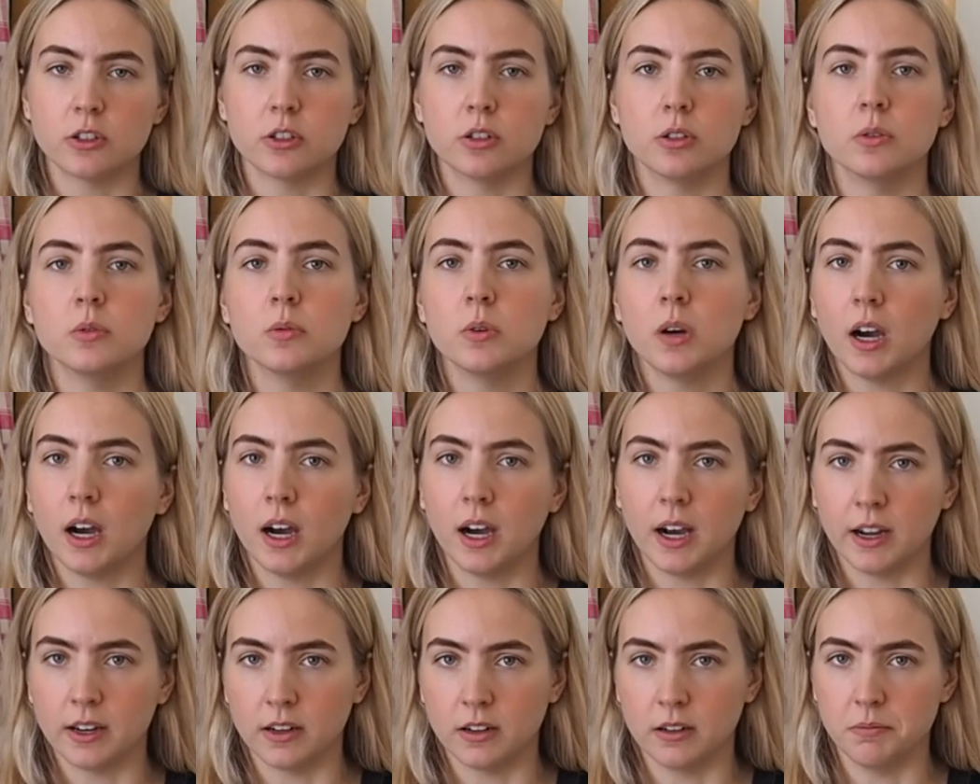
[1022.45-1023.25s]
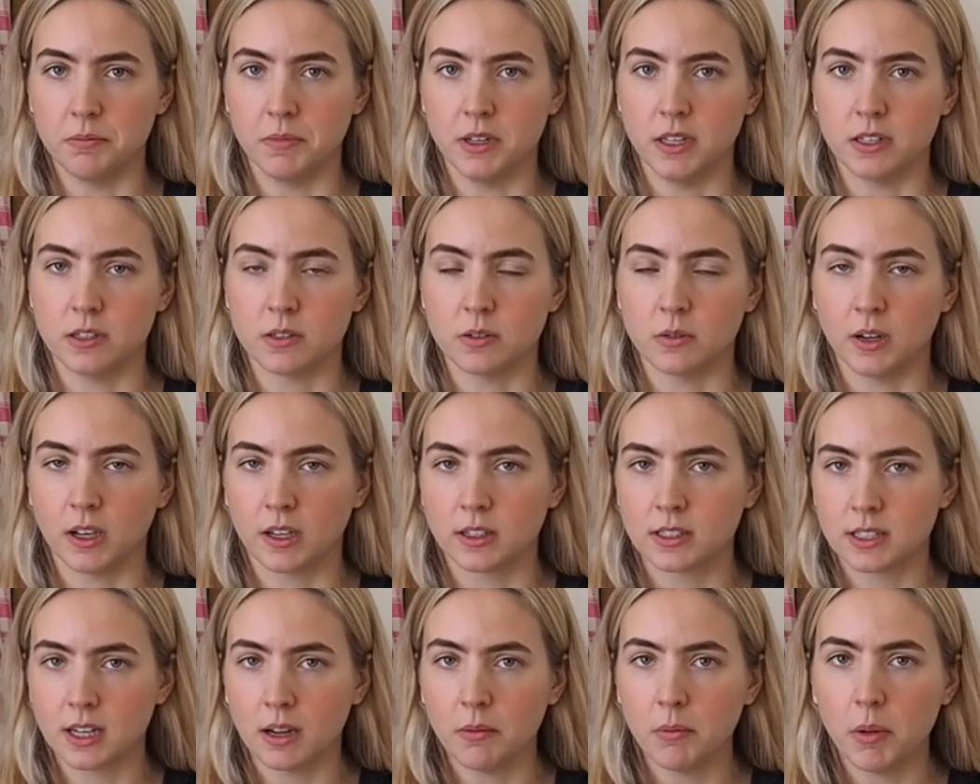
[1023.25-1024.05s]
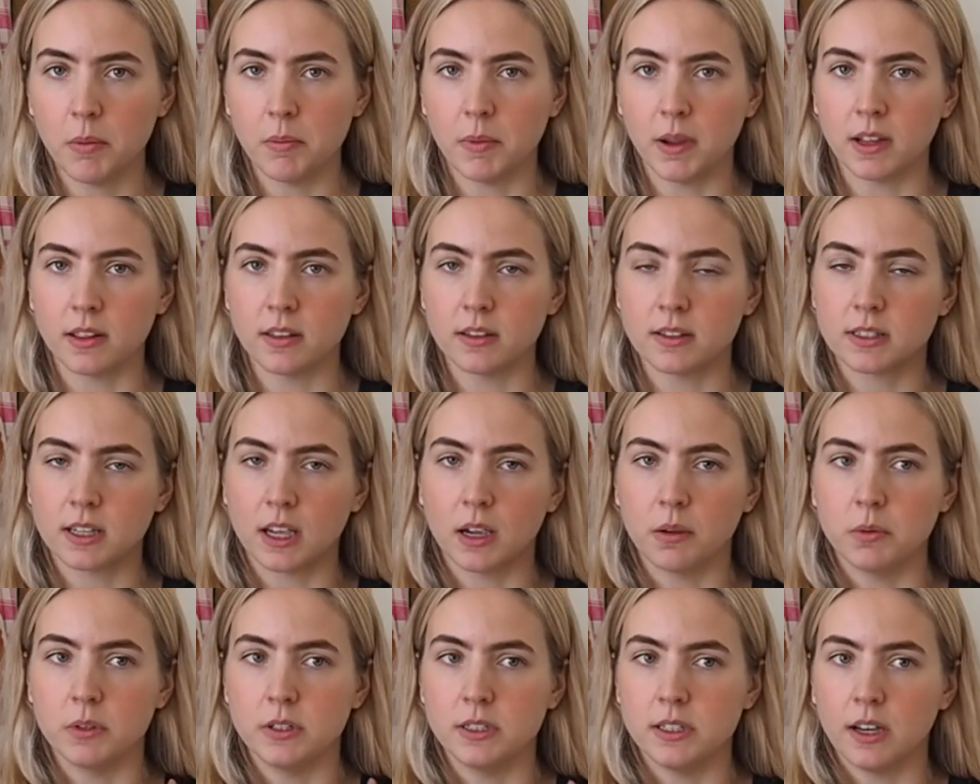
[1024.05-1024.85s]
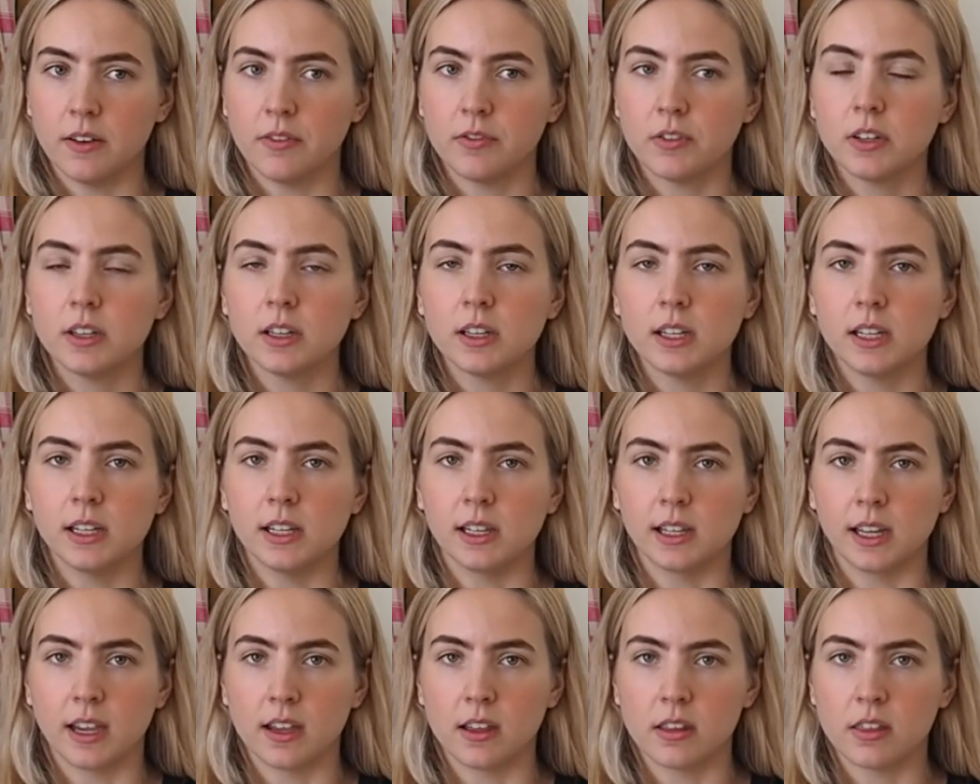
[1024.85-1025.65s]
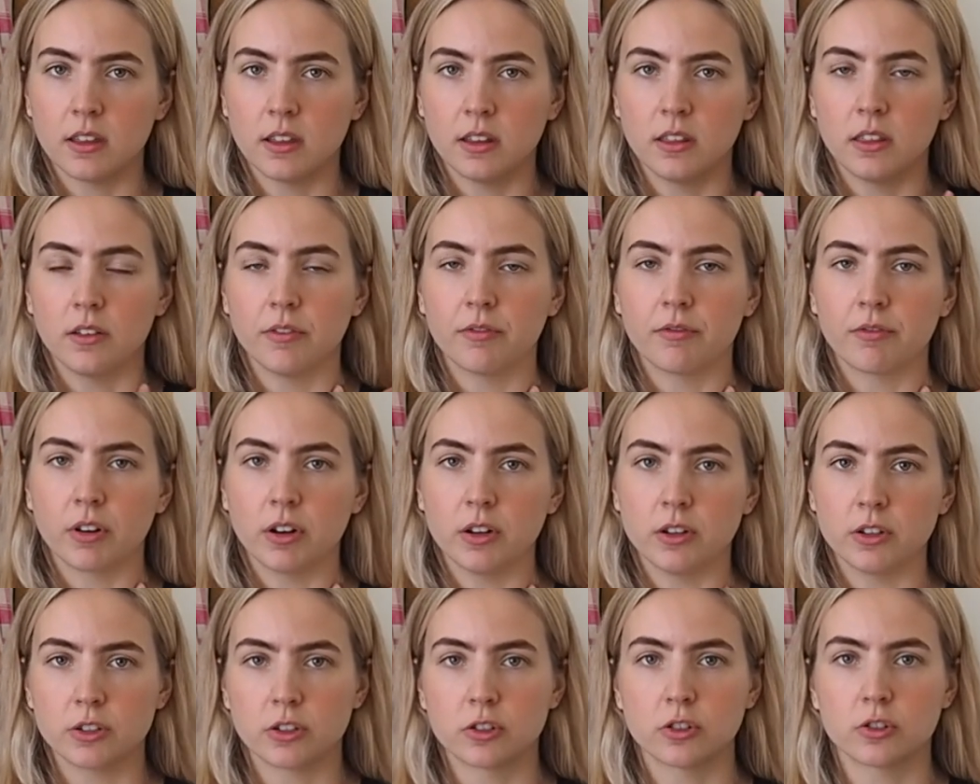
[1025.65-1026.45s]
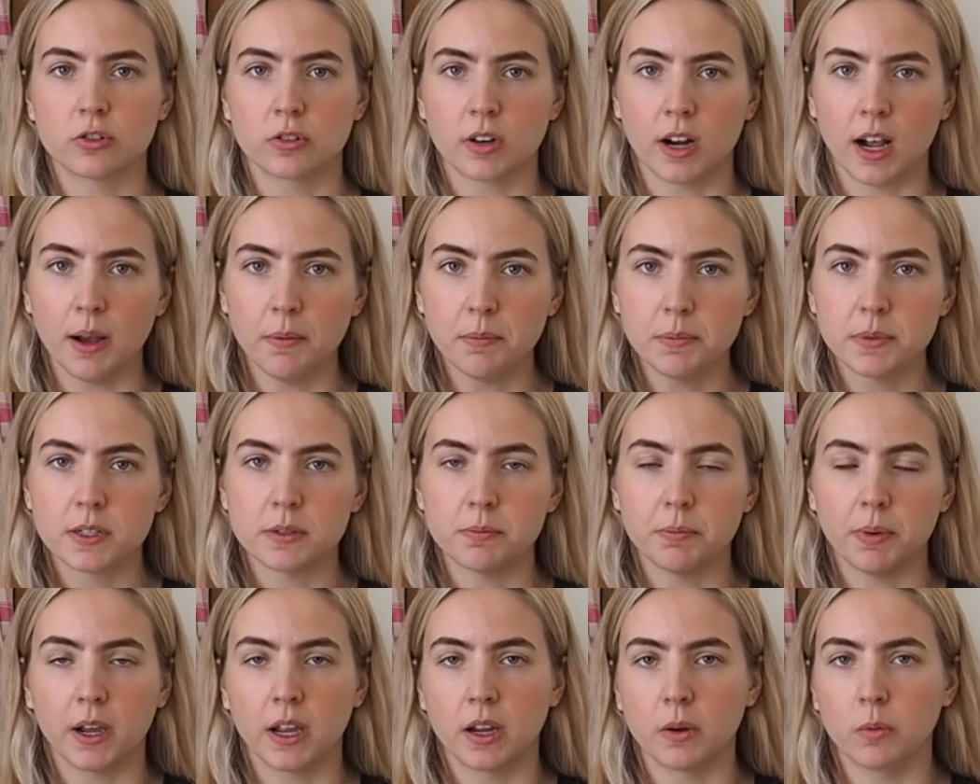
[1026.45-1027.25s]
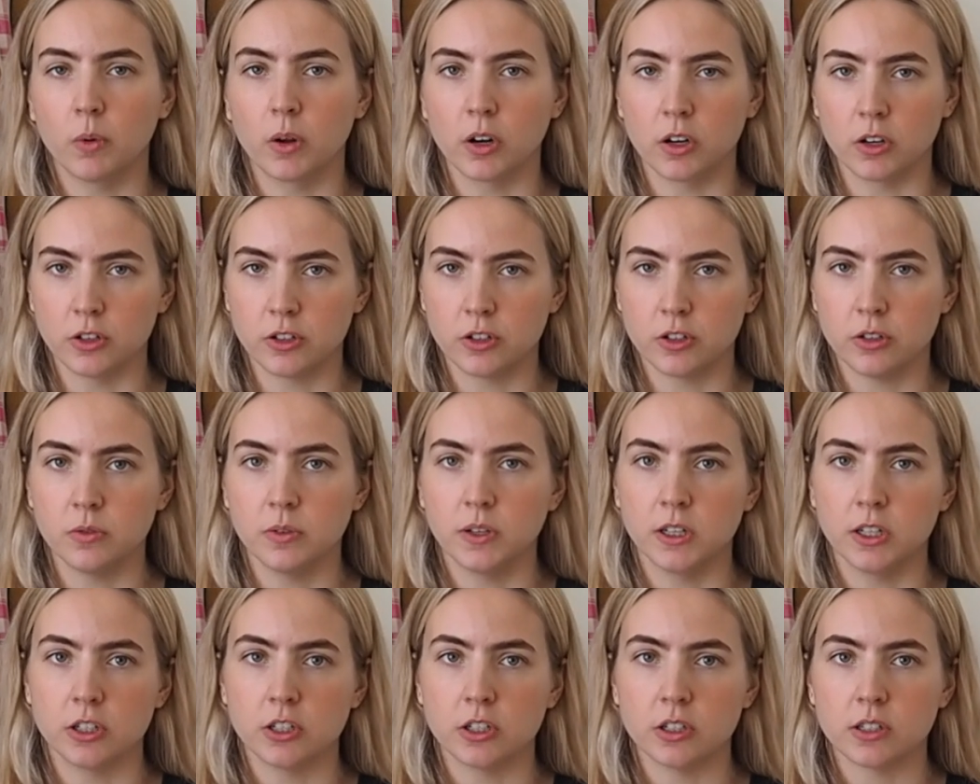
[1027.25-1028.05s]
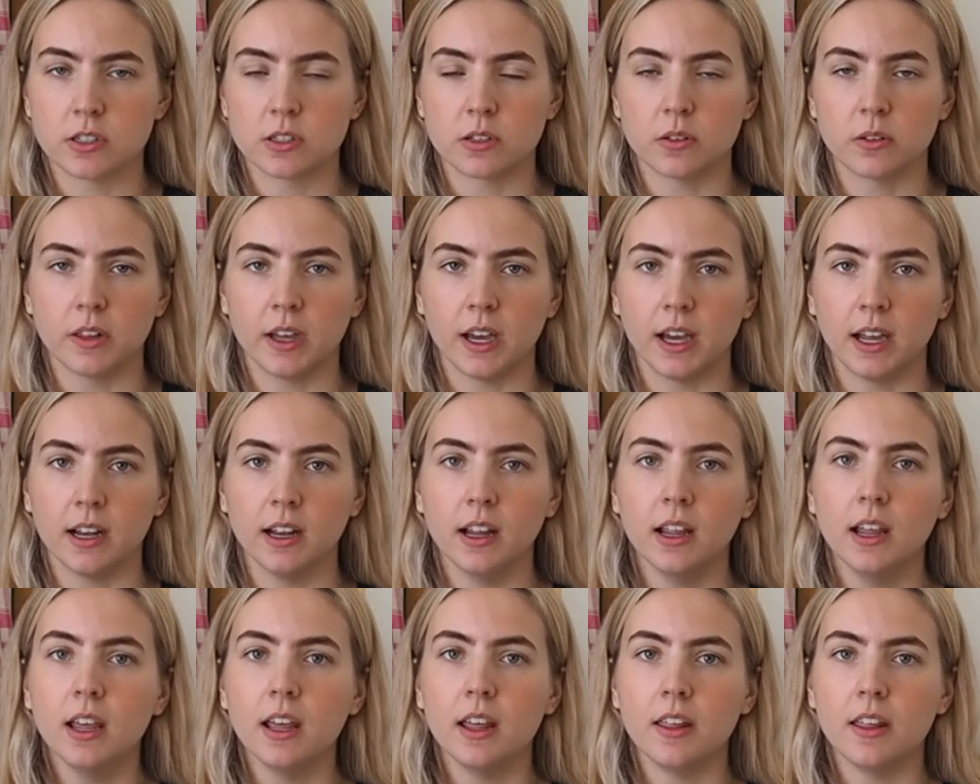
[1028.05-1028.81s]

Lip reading: too high on me. So next time I make this, I would definitely lengthen the front straps by 1 or 2 inches so that